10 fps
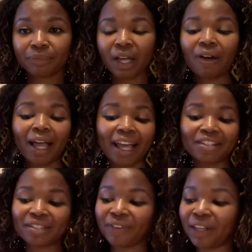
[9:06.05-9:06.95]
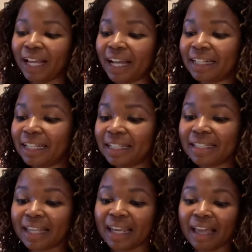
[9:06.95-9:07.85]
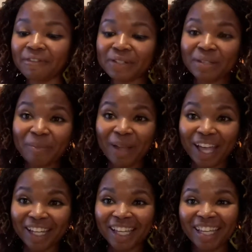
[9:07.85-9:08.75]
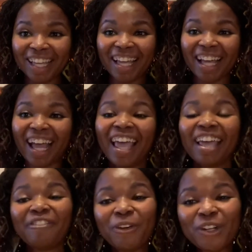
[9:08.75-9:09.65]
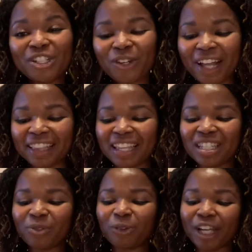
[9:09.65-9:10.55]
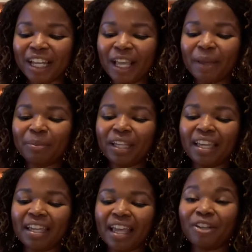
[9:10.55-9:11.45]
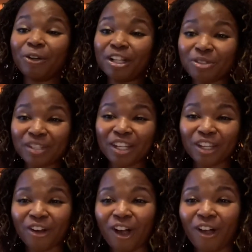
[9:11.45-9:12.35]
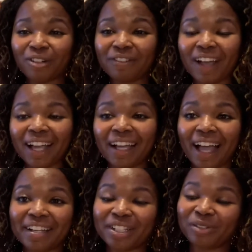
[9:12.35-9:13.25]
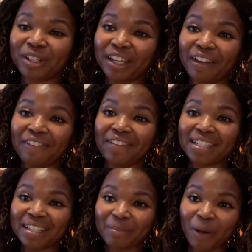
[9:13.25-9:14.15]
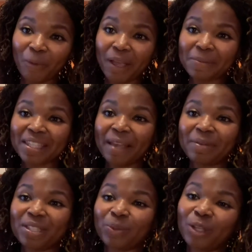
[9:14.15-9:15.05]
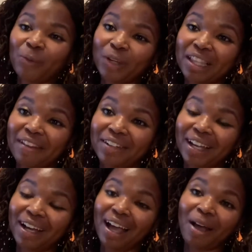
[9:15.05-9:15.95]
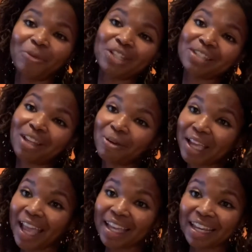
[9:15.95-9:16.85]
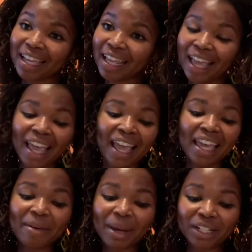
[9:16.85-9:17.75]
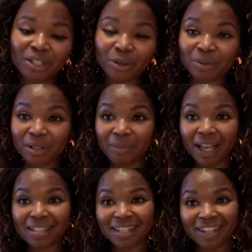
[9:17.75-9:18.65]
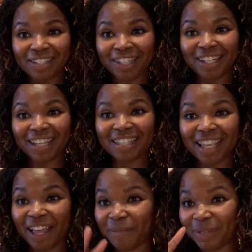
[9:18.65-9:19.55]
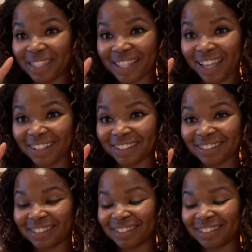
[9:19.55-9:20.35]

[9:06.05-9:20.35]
Okay, I just felt like I need to say that for somebody. if you enjoyed this reading, please, and you're interested in your own divine guidance reading, visit my website, peacewithin111.com, which is located in my description box. And I'll see you next time. Peace out.